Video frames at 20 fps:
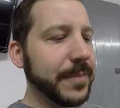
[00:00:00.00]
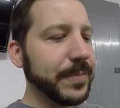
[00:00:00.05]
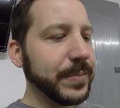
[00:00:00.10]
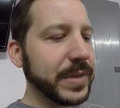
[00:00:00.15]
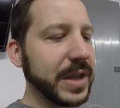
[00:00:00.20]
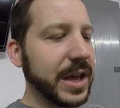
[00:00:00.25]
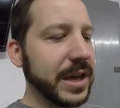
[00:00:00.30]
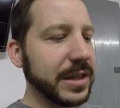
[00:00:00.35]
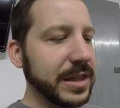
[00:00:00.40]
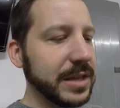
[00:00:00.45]

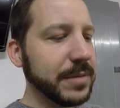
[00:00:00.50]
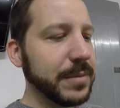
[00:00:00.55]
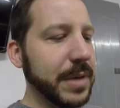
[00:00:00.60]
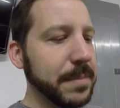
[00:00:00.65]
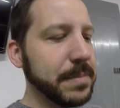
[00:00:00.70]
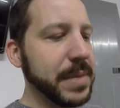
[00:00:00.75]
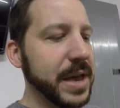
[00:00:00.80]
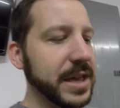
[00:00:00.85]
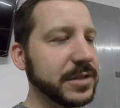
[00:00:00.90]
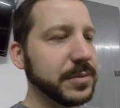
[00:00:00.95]
I think my
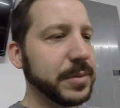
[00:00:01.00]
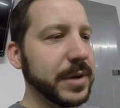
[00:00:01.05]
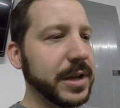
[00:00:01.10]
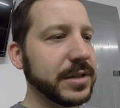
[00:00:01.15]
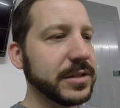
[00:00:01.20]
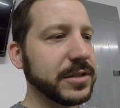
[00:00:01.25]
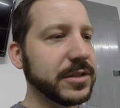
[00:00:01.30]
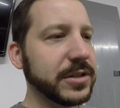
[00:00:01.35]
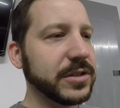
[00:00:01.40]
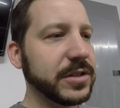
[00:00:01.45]
best bet
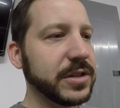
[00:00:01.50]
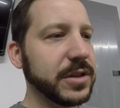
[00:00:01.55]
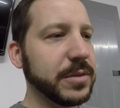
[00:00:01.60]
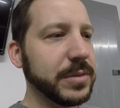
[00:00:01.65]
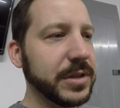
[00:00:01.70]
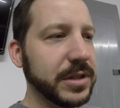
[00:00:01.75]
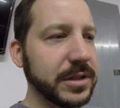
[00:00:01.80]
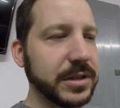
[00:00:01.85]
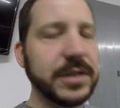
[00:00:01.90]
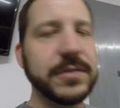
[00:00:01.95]
is just going to
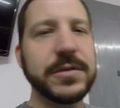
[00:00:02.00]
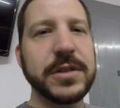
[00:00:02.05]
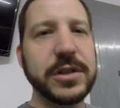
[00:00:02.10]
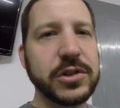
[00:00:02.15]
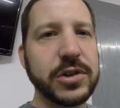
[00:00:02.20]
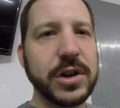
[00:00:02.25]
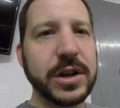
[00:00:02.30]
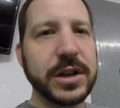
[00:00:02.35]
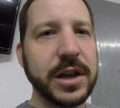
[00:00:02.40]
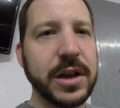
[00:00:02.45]
be leave the
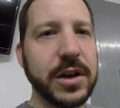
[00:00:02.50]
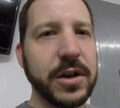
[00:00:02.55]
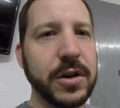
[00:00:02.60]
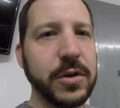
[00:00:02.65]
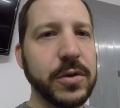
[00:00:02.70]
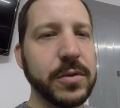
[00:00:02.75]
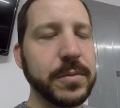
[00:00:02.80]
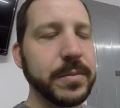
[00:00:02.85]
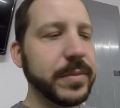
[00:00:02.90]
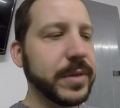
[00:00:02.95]
truck at
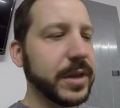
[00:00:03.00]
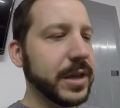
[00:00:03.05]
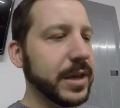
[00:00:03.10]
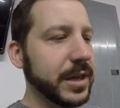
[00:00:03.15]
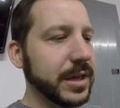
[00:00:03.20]
home,